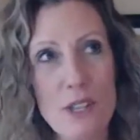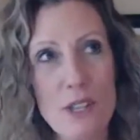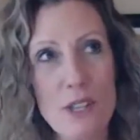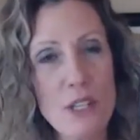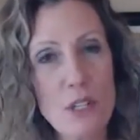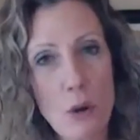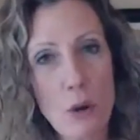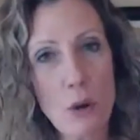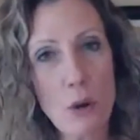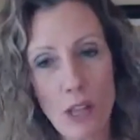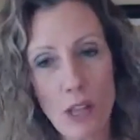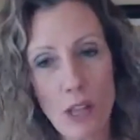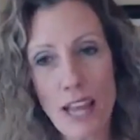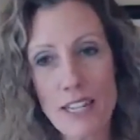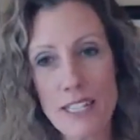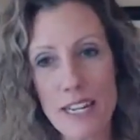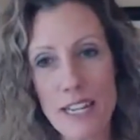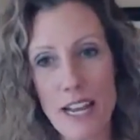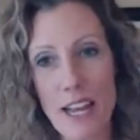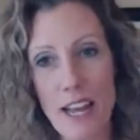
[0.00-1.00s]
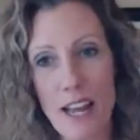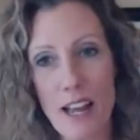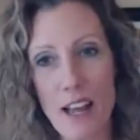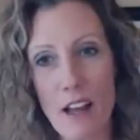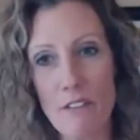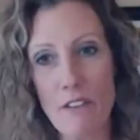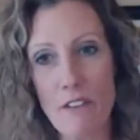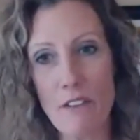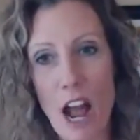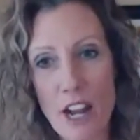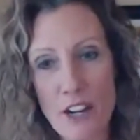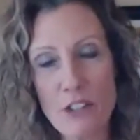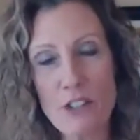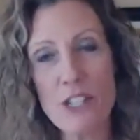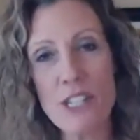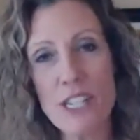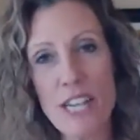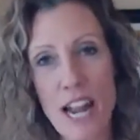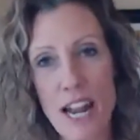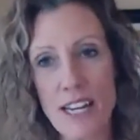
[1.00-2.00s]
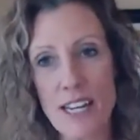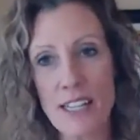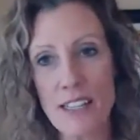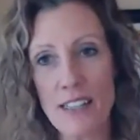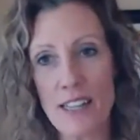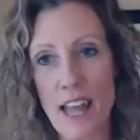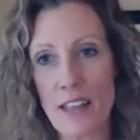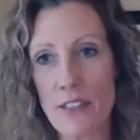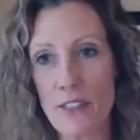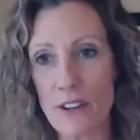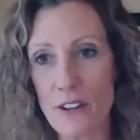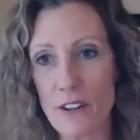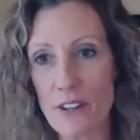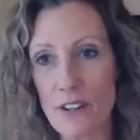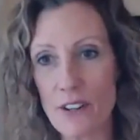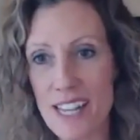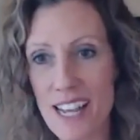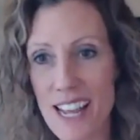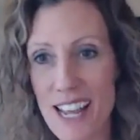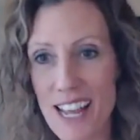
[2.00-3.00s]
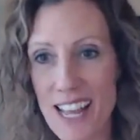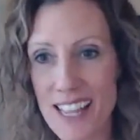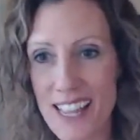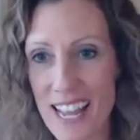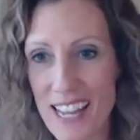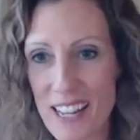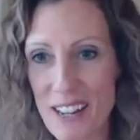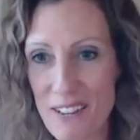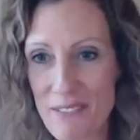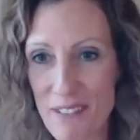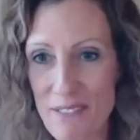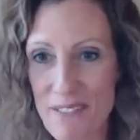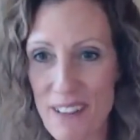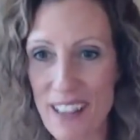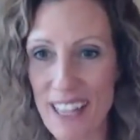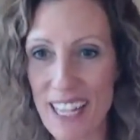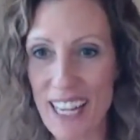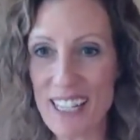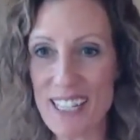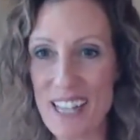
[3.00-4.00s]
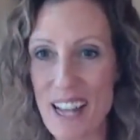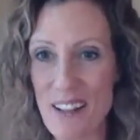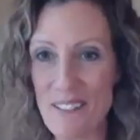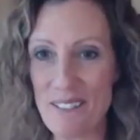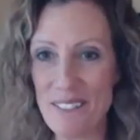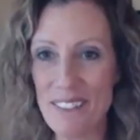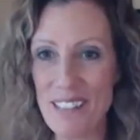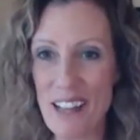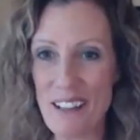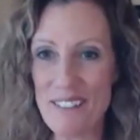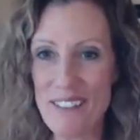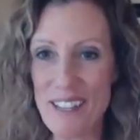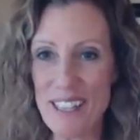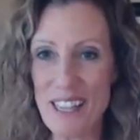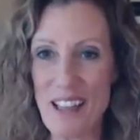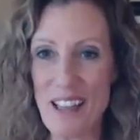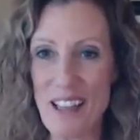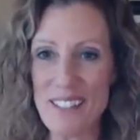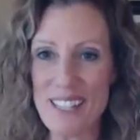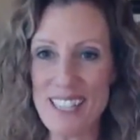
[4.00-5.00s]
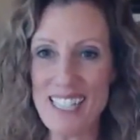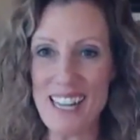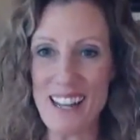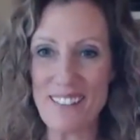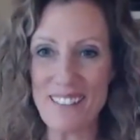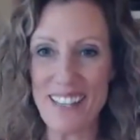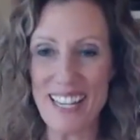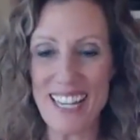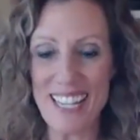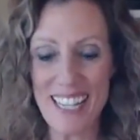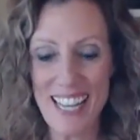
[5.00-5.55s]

So this whole idea of understanding that there's, thank you for filling us up. Love you, Steffi.